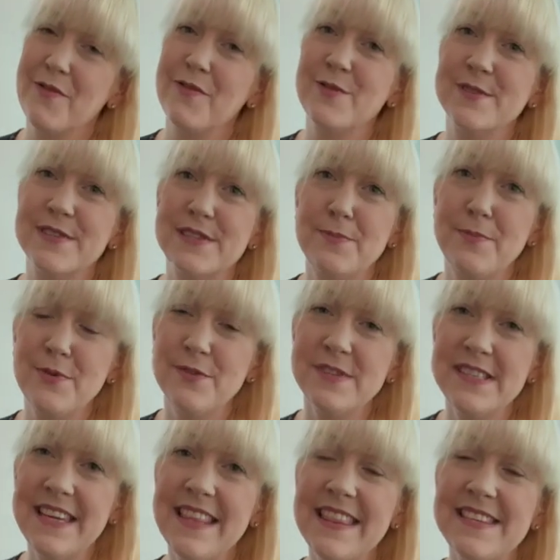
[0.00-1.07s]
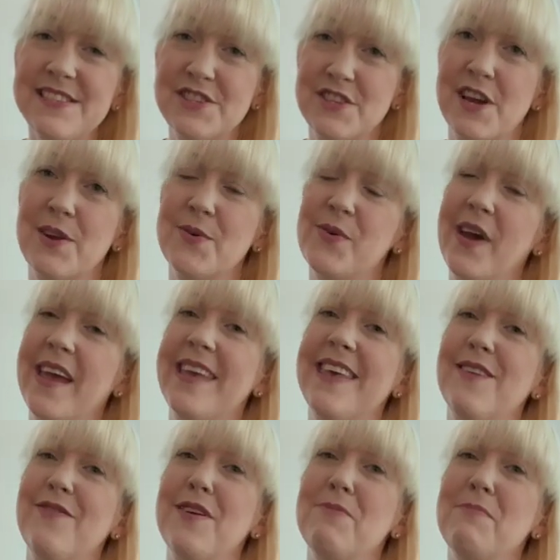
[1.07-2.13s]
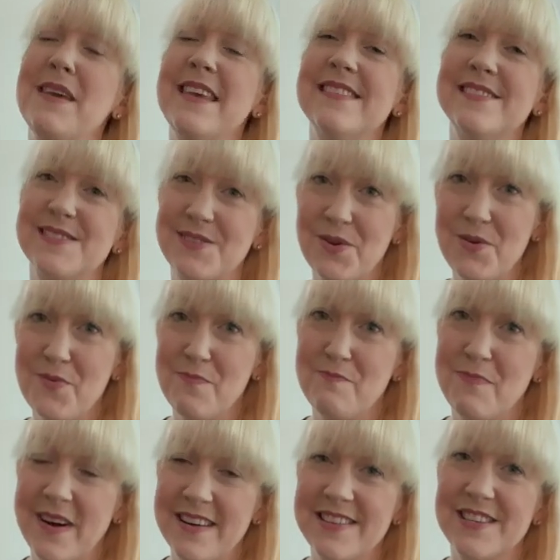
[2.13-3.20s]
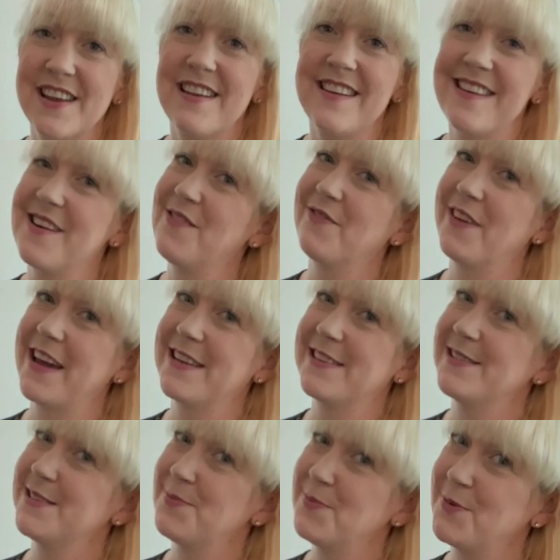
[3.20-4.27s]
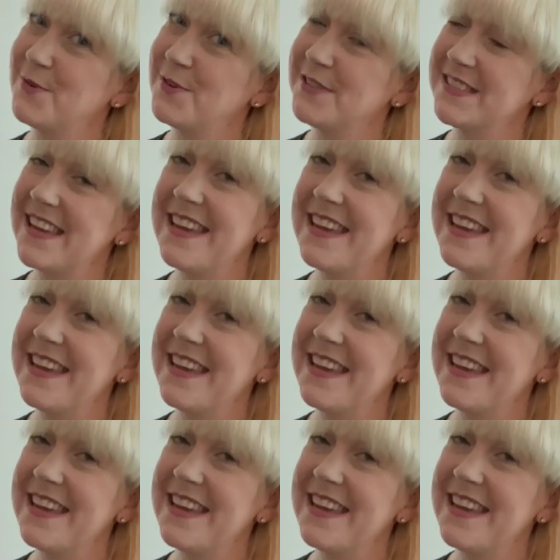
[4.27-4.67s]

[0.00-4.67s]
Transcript: for supporting this channel and giving me so much love and support.